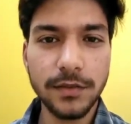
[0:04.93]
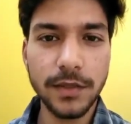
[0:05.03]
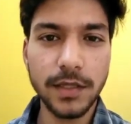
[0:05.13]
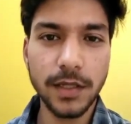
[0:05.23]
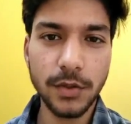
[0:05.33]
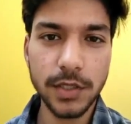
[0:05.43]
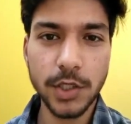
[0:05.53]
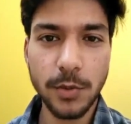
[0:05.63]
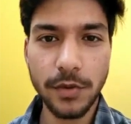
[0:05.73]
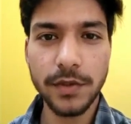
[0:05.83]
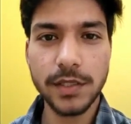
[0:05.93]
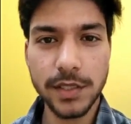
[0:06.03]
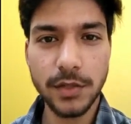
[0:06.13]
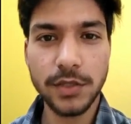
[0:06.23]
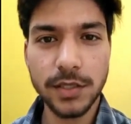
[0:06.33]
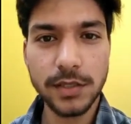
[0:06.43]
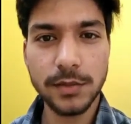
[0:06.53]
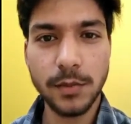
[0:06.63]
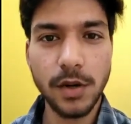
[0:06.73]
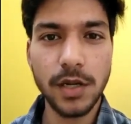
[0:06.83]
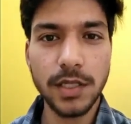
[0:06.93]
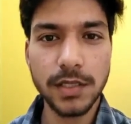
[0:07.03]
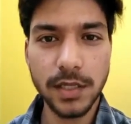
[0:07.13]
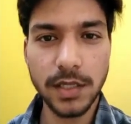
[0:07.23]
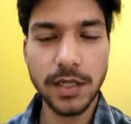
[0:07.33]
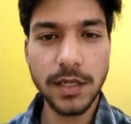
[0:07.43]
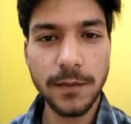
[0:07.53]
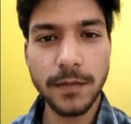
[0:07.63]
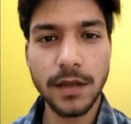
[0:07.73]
in the Quest Group of Institutions, Mohali, Chandigarh.